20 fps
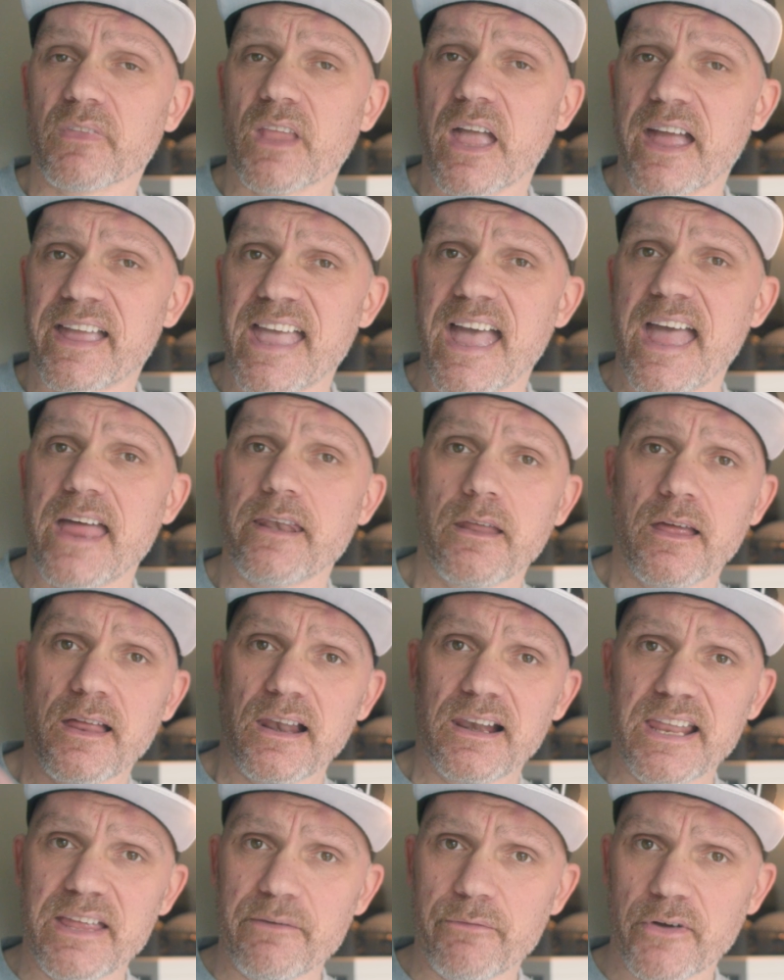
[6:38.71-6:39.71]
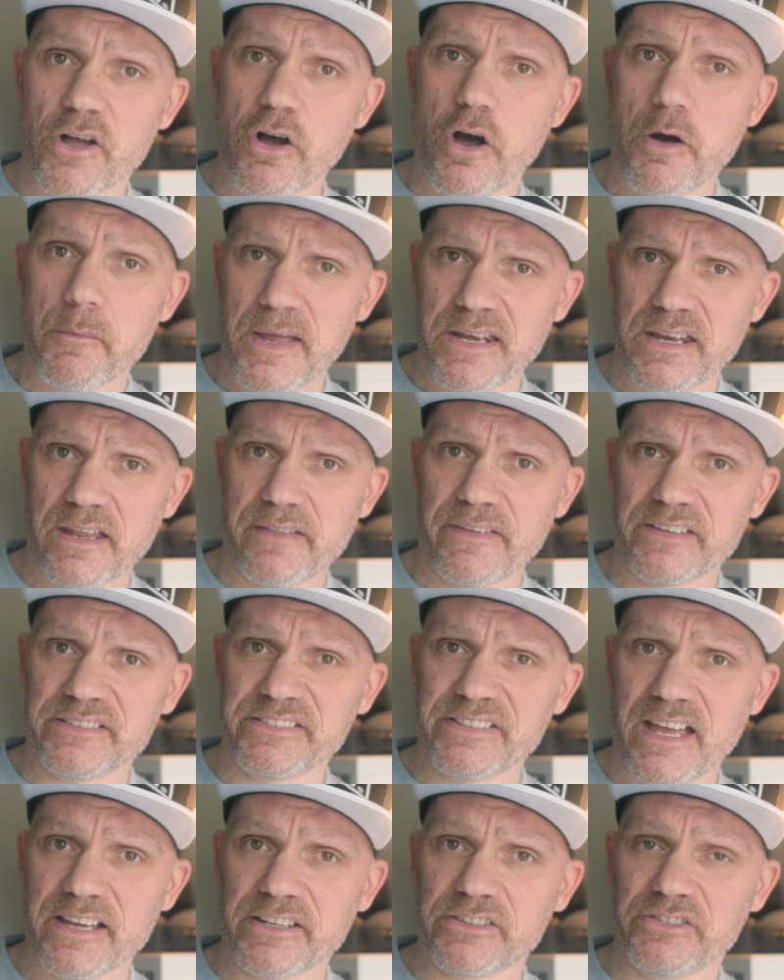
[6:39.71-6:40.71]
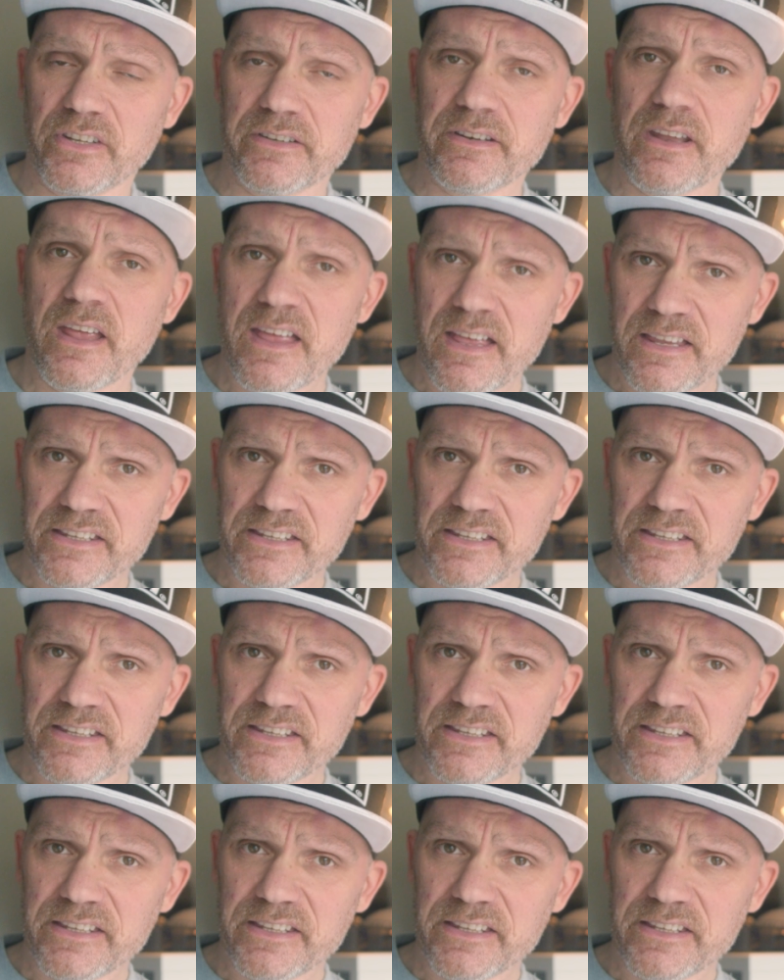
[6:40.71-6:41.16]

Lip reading: Again, leave a comment in the section